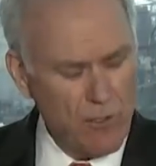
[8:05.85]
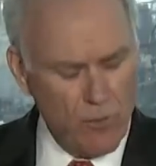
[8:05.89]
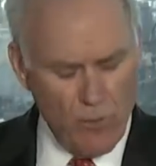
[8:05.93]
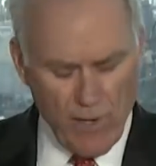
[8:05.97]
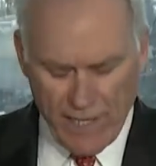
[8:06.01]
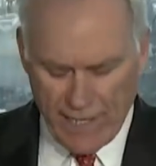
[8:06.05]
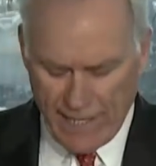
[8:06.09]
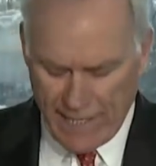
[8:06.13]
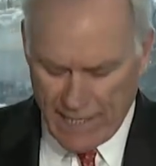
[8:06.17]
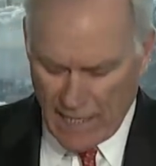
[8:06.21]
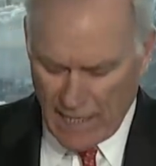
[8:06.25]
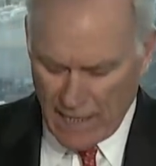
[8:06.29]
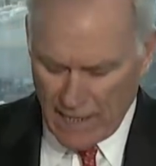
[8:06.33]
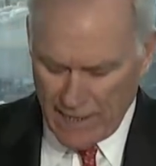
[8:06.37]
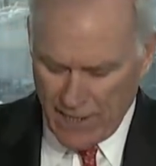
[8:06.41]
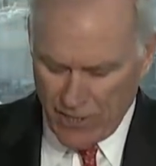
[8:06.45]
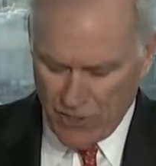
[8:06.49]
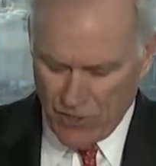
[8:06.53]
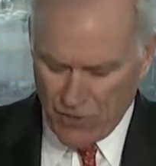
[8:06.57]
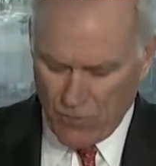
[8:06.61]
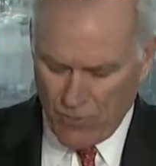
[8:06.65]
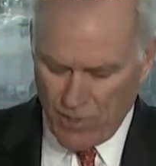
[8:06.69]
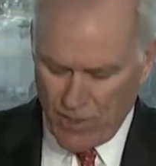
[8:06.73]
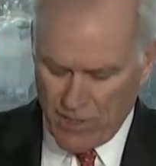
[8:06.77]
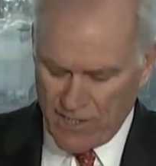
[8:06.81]
we need a
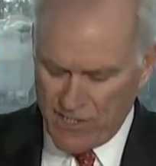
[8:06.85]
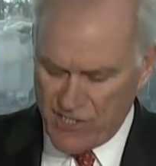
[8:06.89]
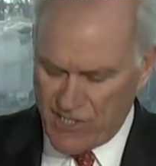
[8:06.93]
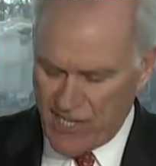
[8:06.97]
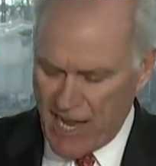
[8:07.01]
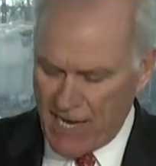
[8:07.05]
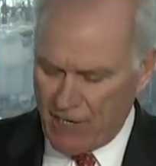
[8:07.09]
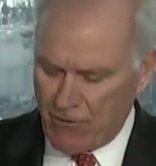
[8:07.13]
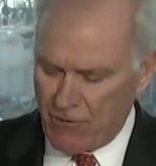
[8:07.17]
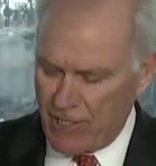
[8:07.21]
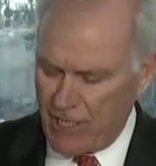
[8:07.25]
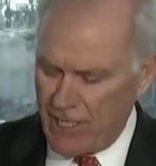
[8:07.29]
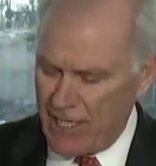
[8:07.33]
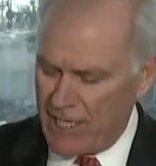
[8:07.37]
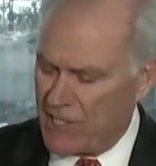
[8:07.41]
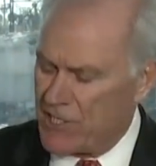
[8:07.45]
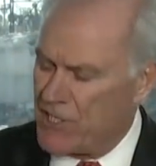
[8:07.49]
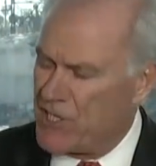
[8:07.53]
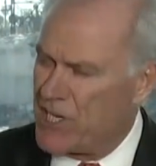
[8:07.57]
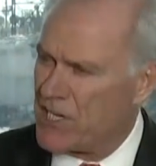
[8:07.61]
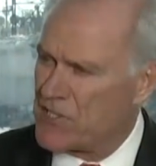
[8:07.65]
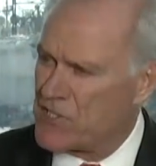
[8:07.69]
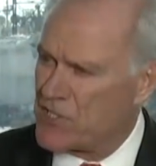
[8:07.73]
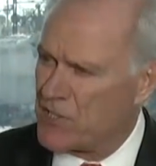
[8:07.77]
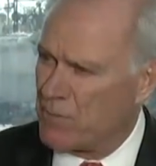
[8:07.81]
leader with integrity
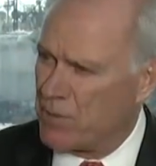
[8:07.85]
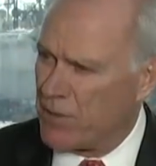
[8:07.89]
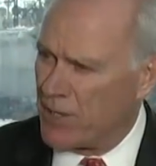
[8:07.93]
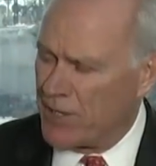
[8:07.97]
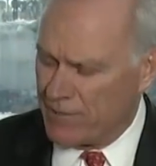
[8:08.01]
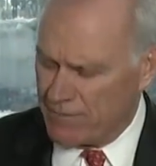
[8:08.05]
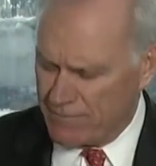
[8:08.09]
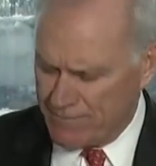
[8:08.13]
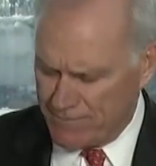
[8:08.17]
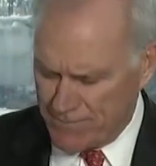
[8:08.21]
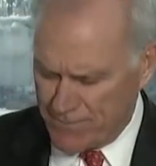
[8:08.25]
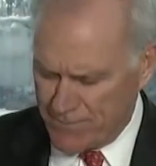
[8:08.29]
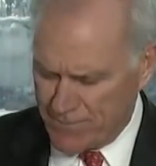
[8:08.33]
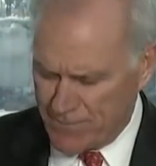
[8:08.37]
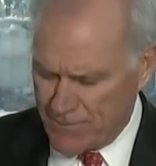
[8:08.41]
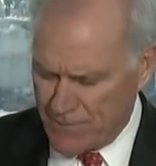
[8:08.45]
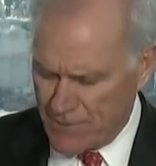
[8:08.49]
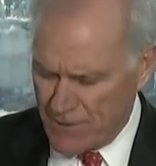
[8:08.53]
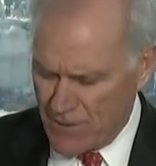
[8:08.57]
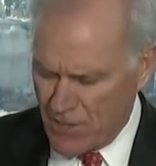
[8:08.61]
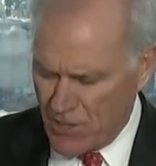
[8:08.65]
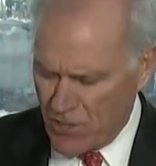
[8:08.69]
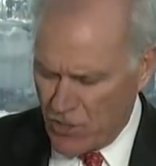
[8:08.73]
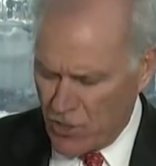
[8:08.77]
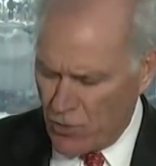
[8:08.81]
and discipline
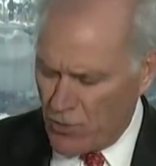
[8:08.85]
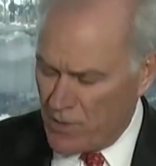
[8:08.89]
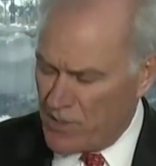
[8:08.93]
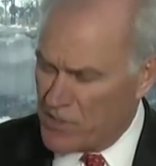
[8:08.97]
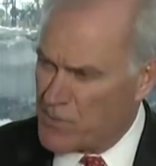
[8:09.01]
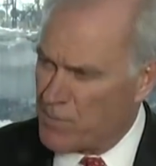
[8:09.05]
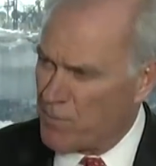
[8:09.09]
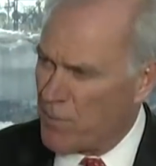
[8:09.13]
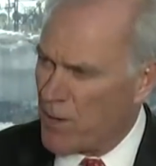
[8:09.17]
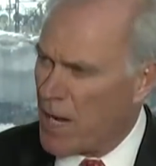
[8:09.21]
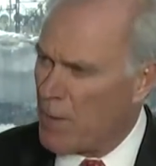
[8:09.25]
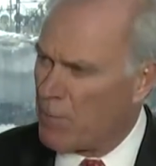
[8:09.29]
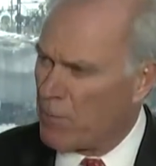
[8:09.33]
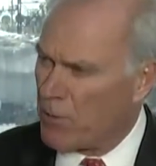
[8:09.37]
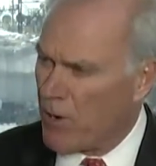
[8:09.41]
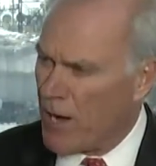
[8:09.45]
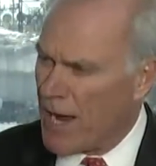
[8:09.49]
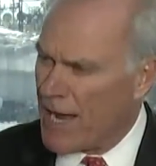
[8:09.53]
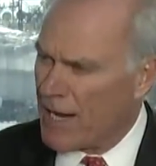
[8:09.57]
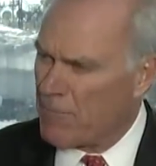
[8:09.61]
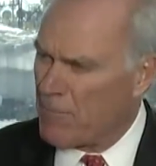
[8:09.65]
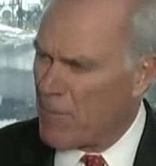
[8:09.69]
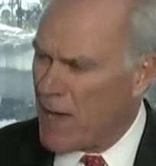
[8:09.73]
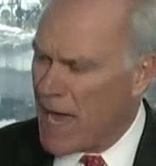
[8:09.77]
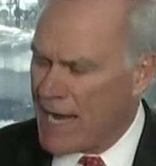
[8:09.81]
who is a
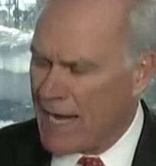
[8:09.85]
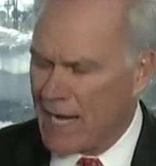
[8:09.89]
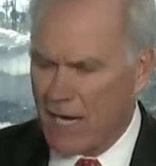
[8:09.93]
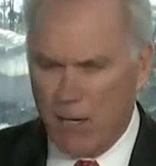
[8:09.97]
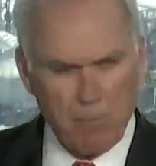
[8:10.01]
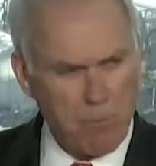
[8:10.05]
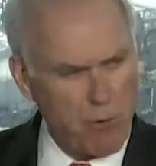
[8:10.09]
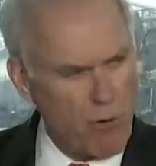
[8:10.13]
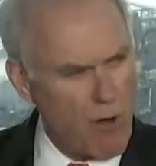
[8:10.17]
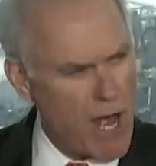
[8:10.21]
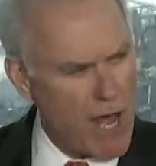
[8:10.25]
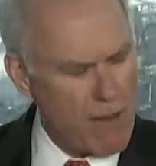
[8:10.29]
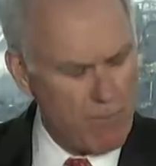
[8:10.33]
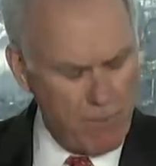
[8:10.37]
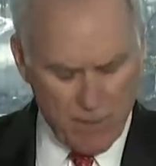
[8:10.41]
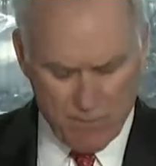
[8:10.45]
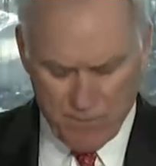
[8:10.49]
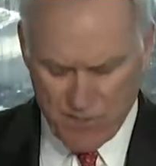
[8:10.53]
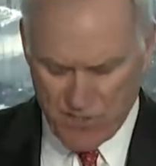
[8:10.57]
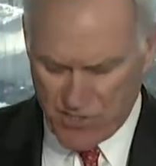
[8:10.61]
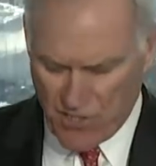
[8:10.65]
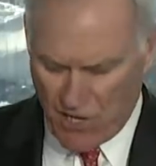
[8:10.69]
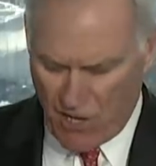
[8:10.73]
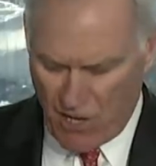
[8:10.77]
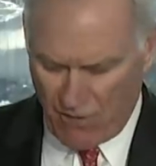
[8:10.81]
pragmatic
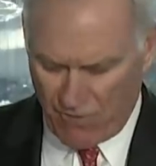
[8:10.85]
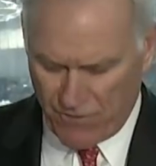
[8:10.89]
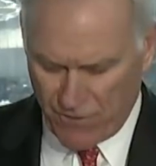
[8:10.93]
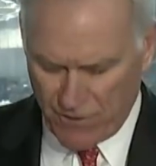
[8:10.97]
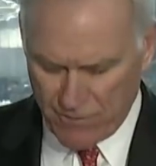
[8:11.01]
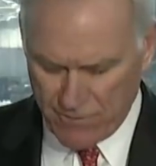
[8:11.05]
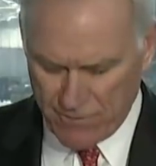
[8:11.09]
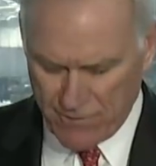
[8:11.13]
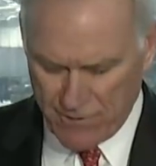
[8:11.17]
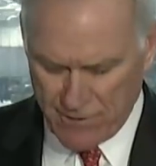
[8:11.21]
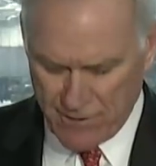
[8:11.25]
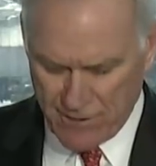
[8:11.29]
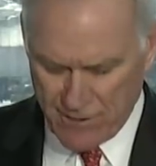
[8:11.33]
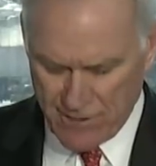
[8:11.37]
problem solver.